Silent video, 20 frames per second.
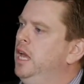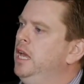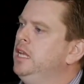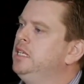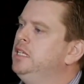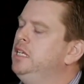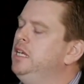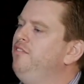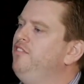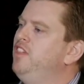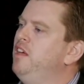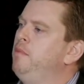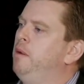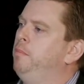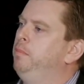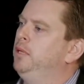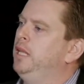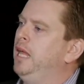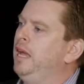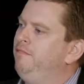and give them a
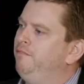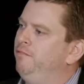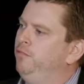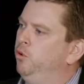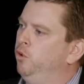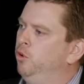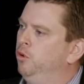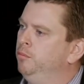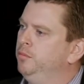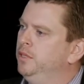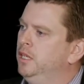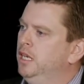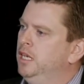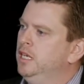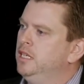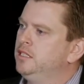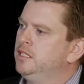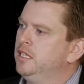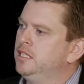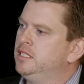platform
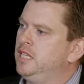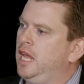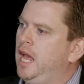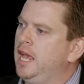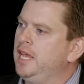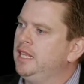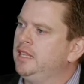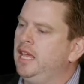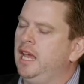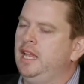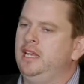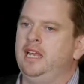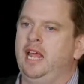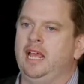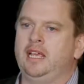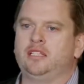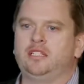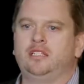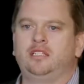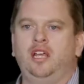to take that
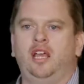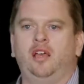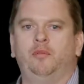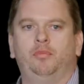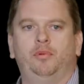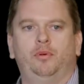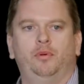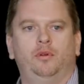next step.